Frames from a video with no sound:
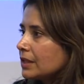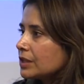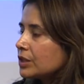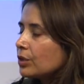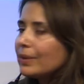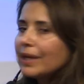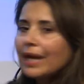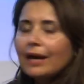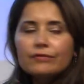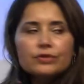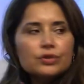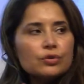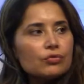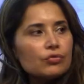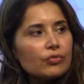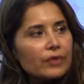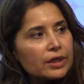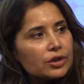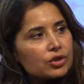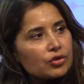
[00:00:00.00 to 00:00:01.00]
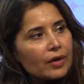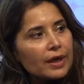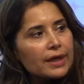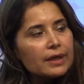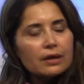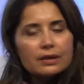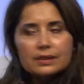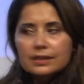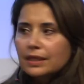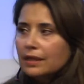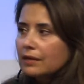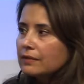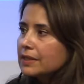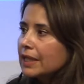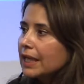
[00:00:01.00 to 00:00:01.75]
So we have to retrain ourselves.